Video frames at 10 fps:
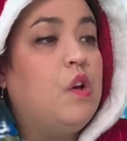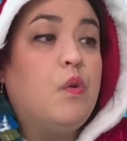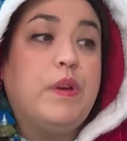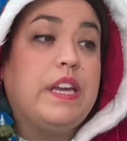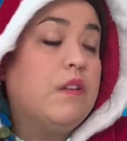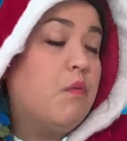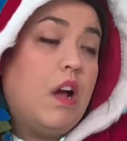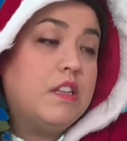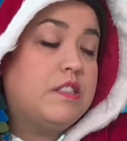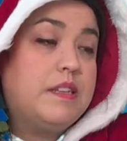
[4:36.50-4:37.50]
We can
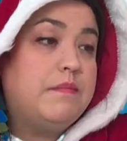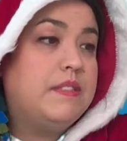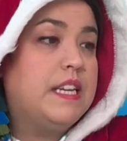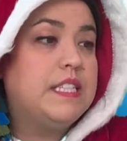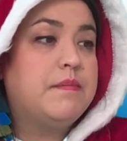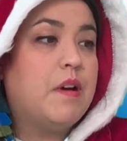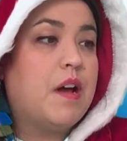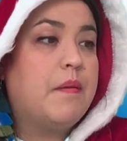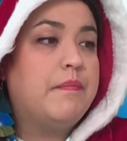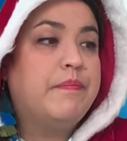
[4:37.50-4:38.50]
wash them, said his
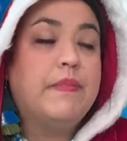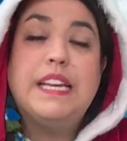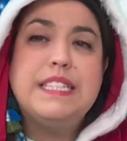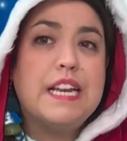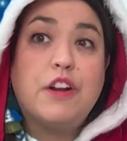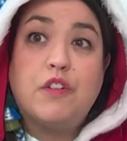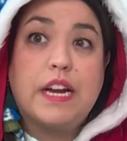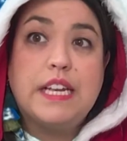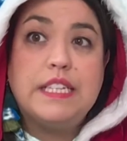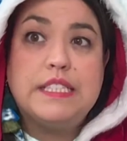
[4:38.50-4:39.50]
mom. Isn't it
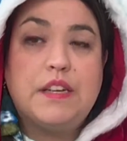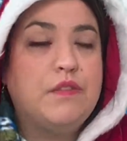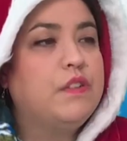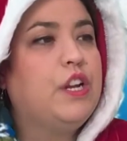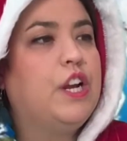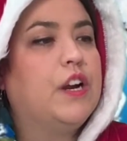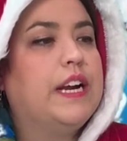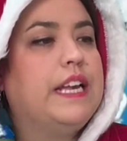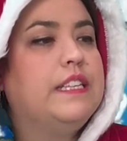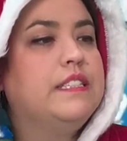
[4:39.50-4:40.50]
great he's so
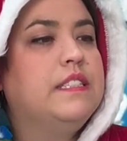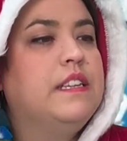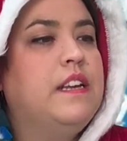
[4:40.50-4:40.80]
curious?